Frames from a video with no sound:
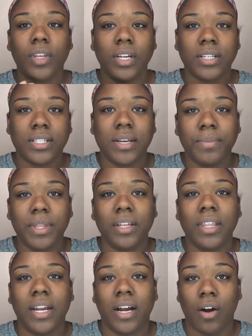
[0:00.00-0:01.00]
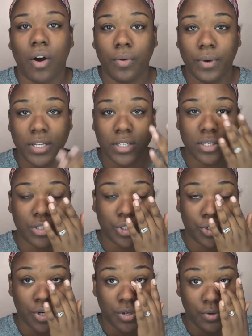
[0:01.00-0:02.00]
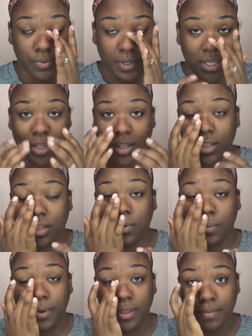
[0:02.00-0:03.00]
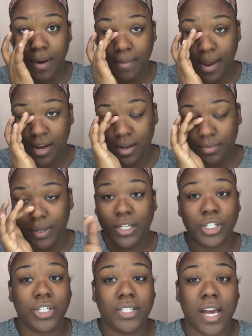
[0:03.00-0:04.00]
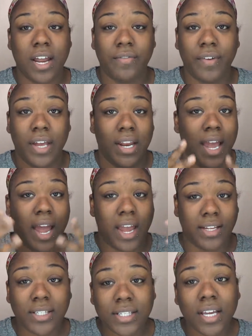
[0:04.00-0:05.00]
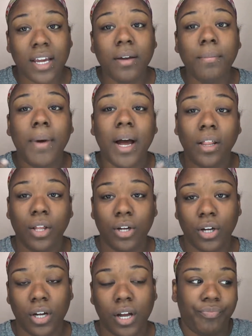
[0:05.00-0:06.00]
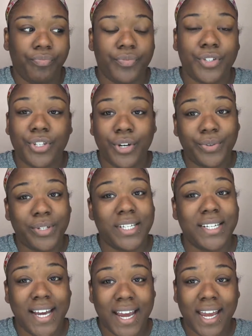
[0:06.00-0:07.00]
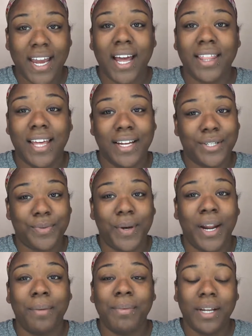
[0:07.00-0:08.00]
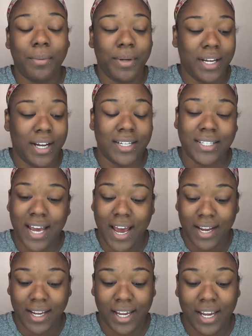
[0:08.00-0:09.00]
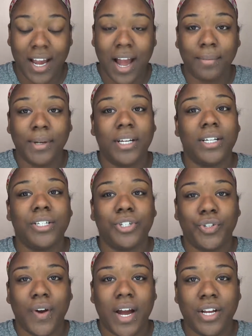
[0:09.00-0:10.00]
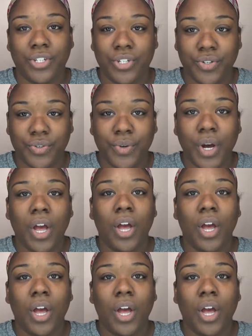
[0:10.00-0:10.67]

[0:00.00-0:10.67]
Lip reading: Something that I always struggle with my makeup is just kind of enhancing my look. So today, that's what I'm going to be attacking. I'm going to try to